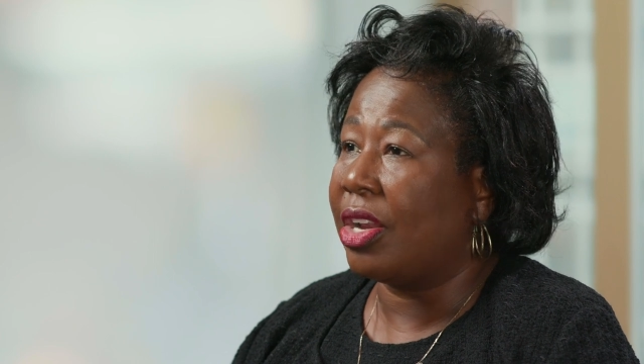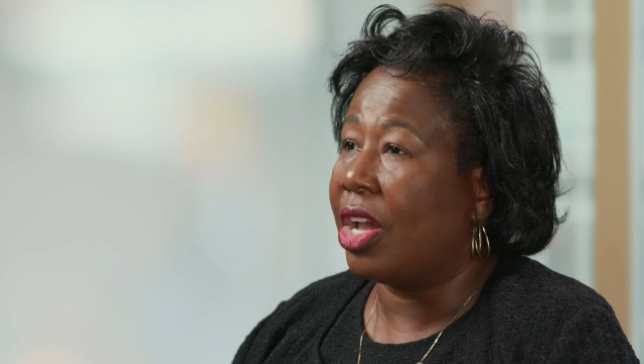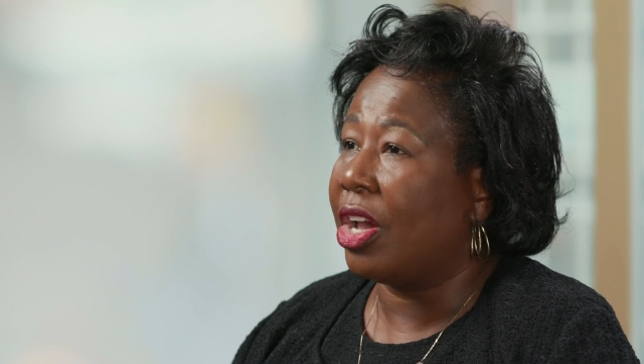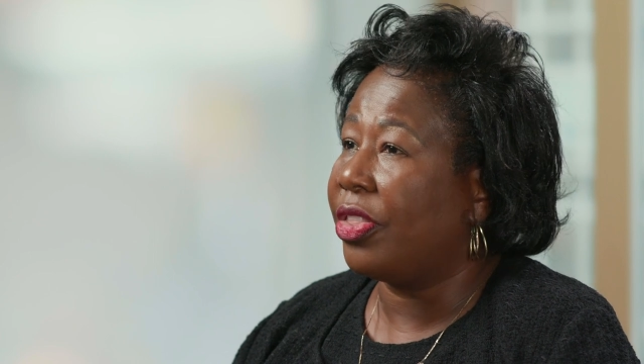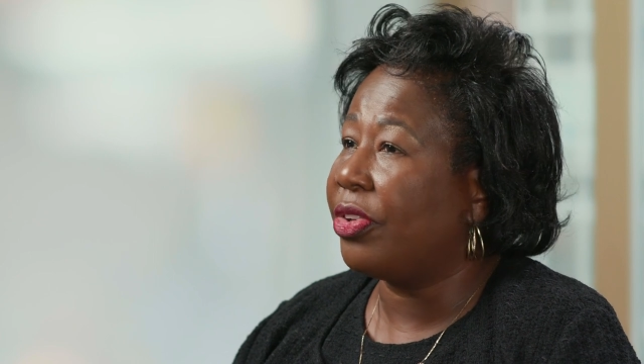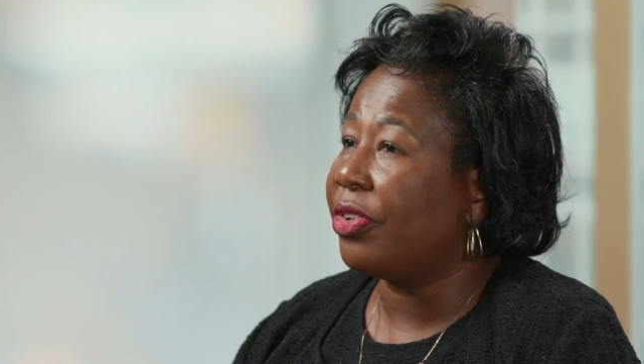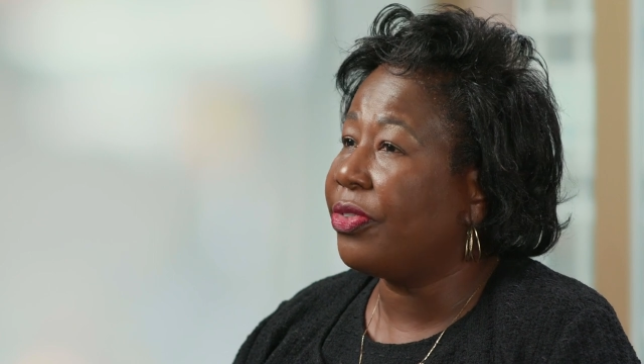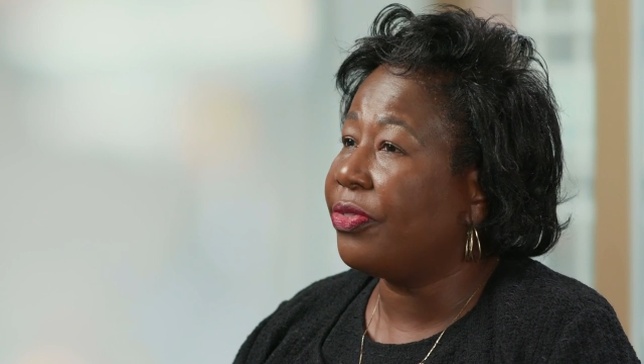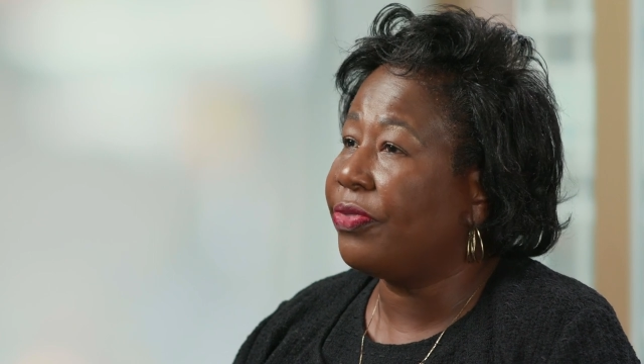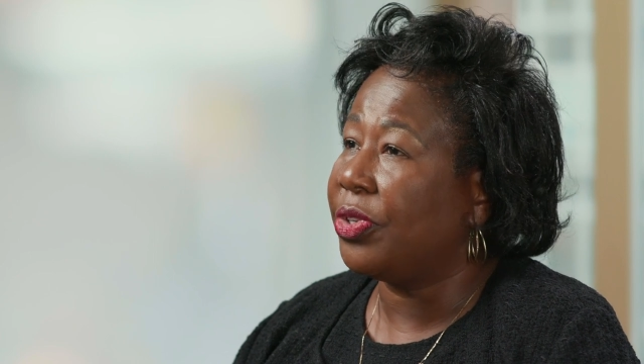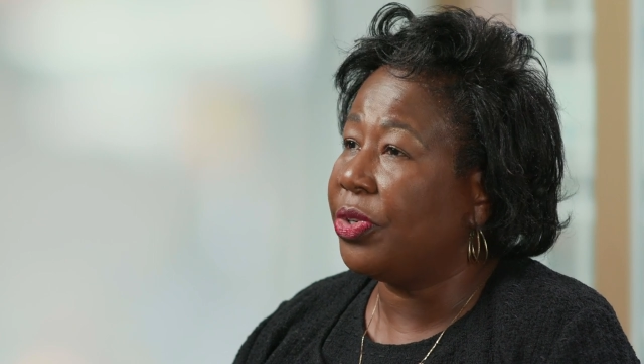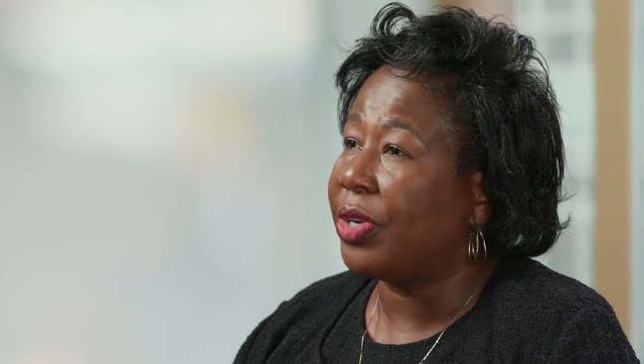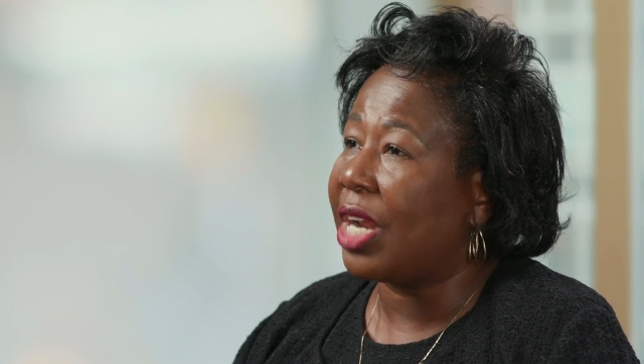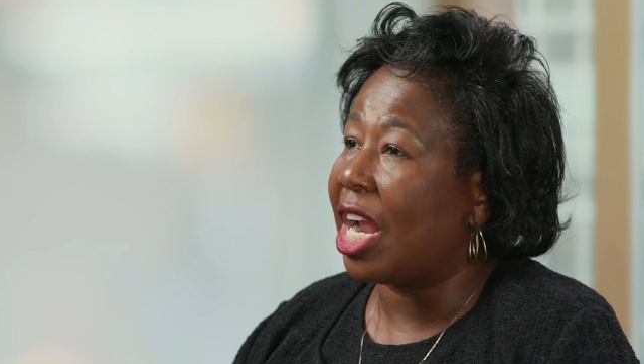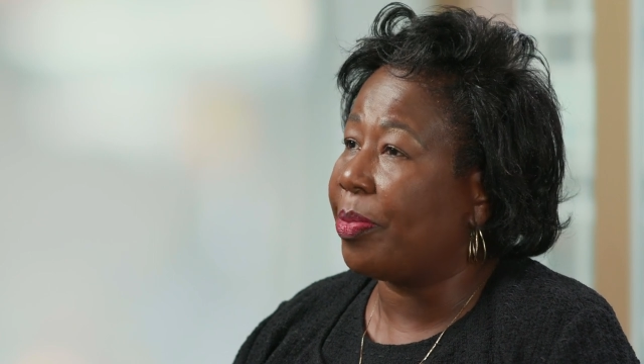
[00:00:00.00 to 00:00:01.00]
other food
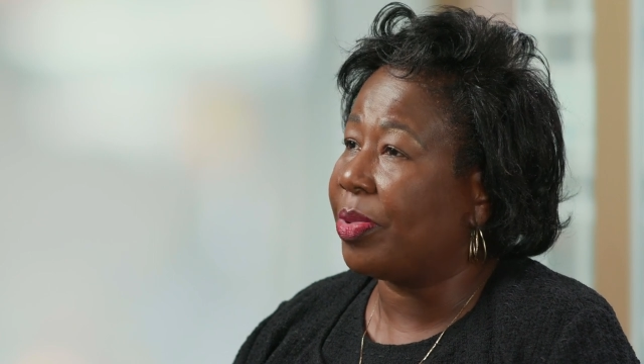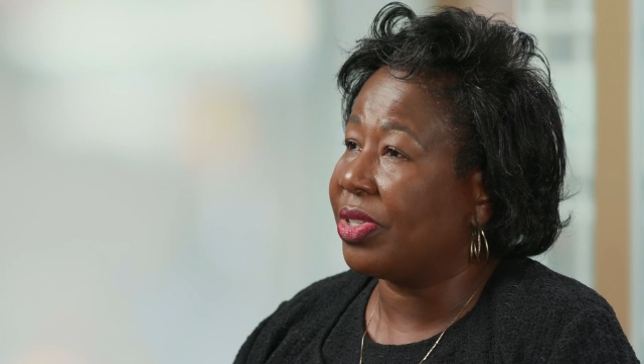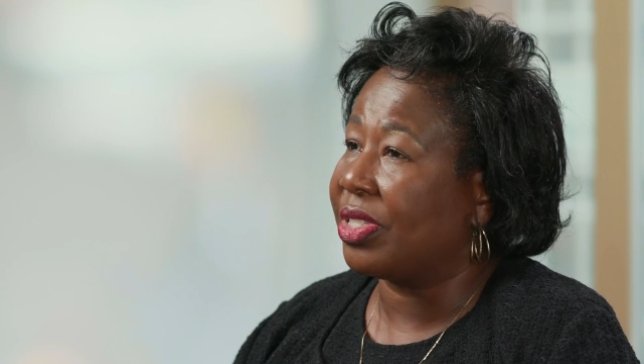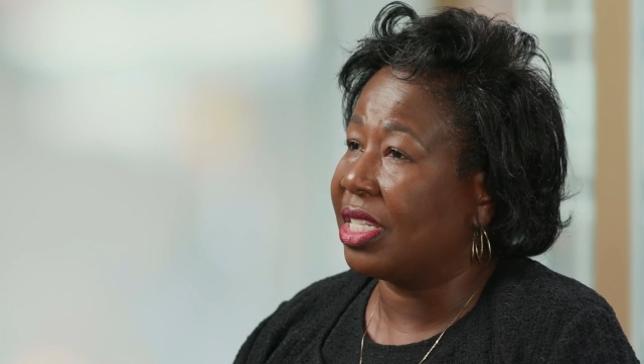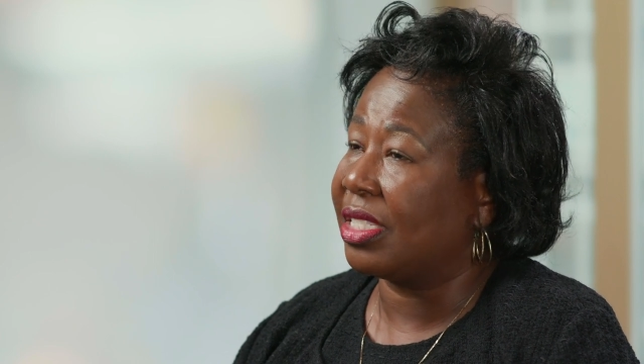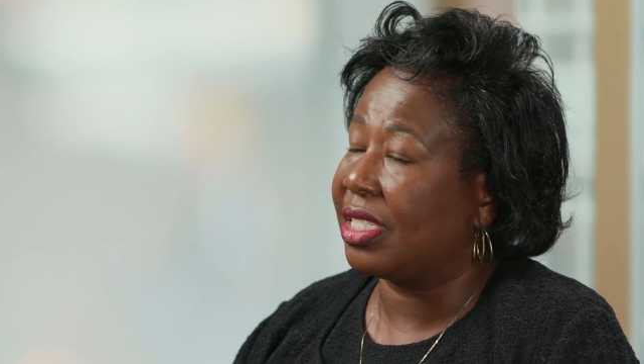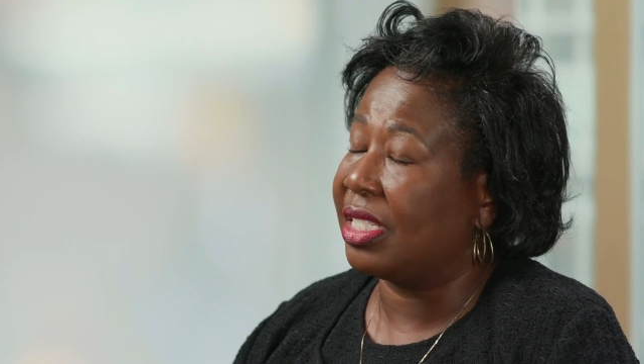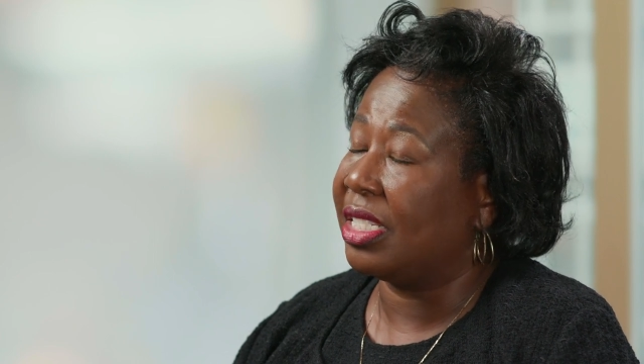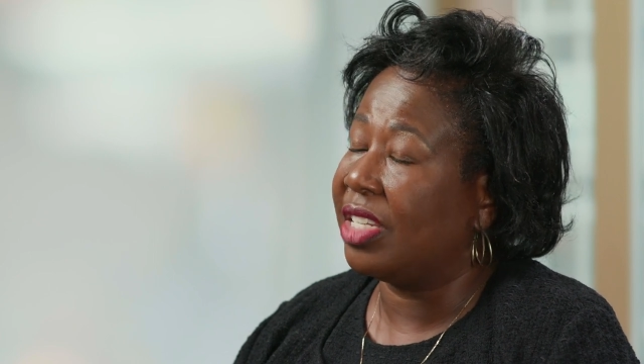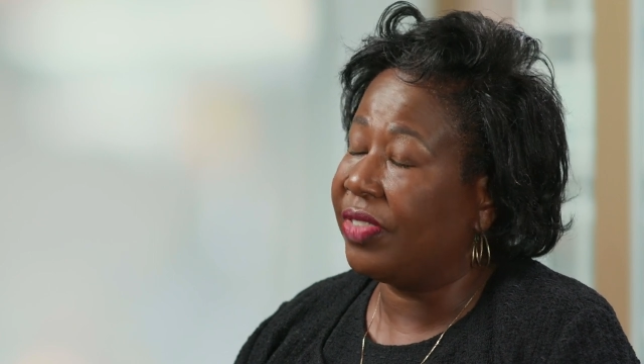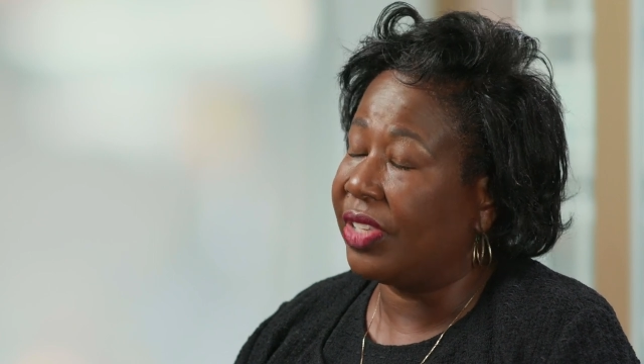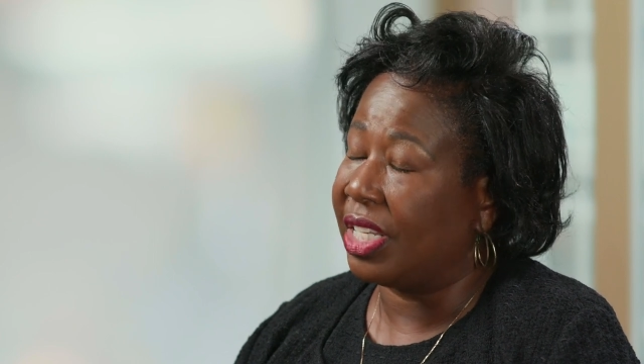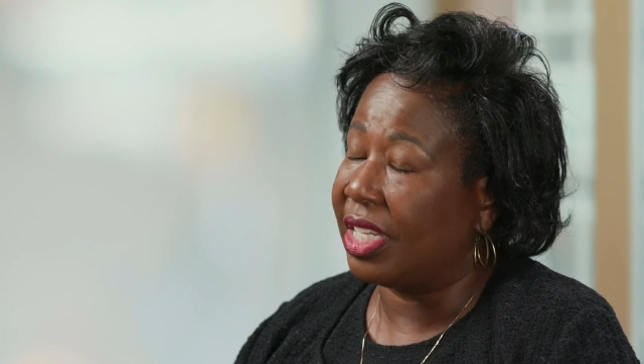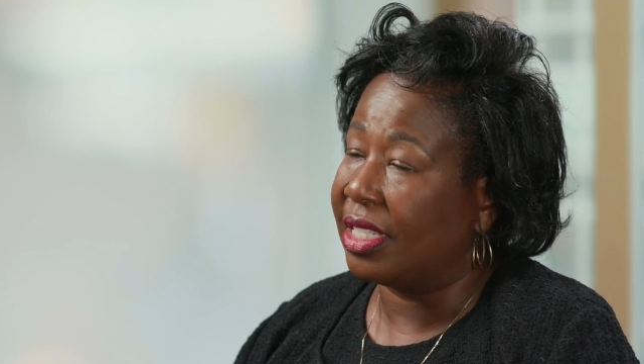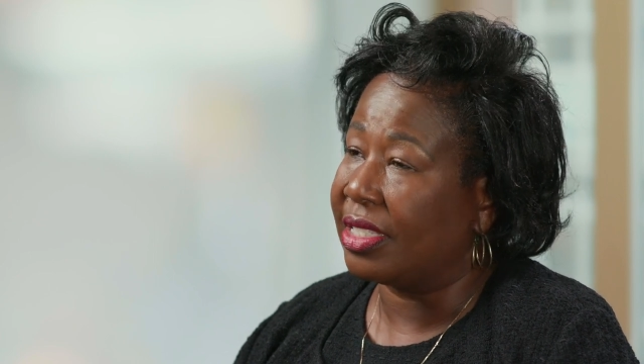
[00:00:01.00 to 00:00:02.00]

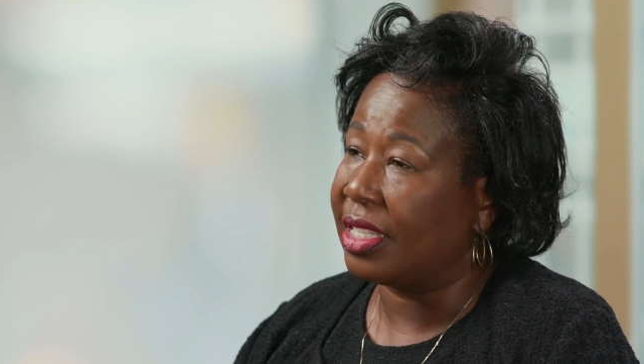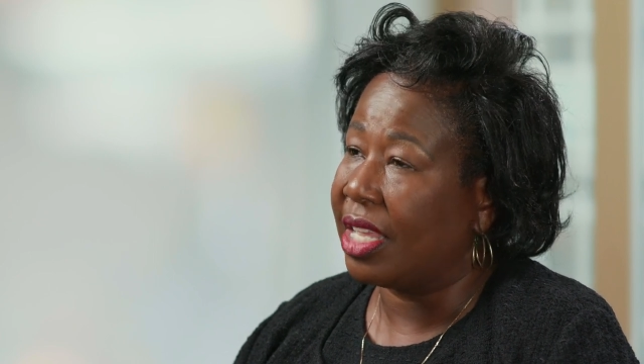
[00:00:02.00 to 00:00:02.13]
hypersensitivities,